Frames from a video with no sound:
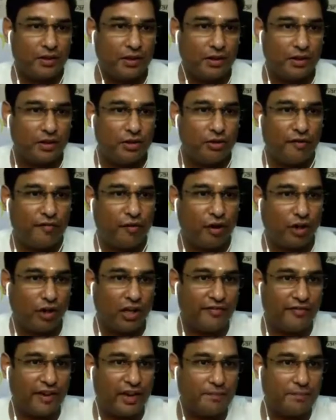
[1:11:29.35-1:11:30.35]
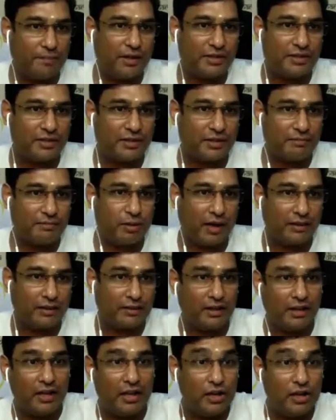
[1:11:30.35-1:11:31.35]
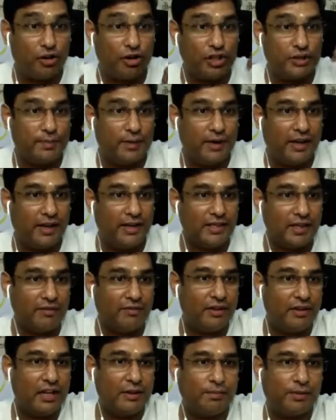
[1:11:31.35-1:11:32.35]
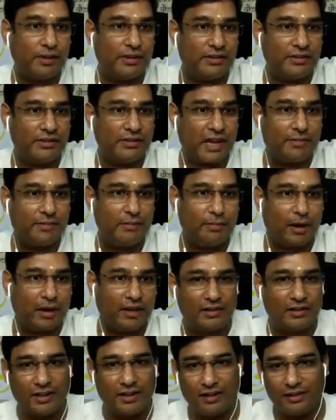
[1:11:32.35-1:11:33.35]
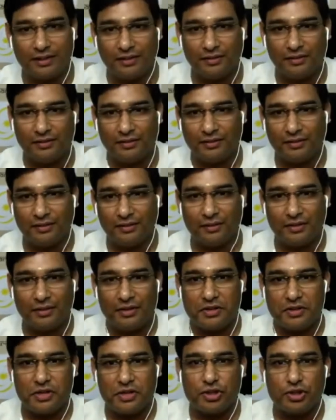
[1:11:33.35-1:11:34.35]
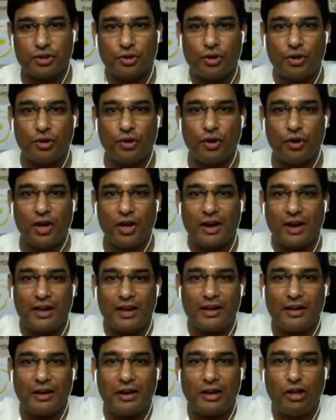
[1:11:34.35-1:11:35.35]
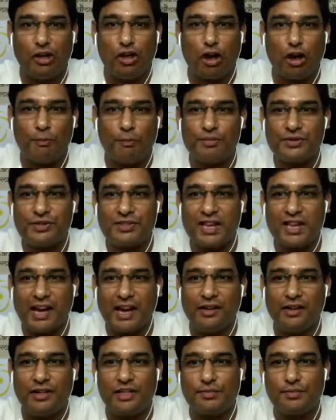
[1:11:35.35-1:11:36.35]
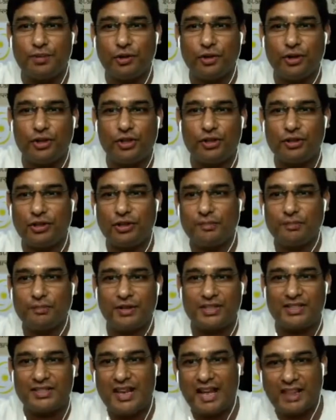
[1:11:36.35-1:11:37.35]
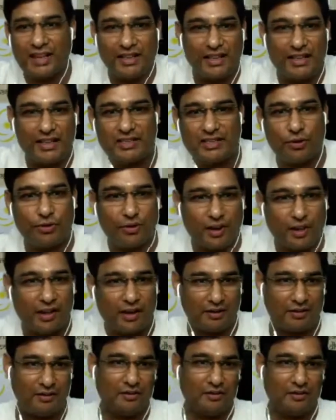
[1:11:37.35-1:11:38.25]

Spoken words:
You are 45% bhakti, you're spending 70% time in bhakti. So you are lopsided spiritual personalities out there.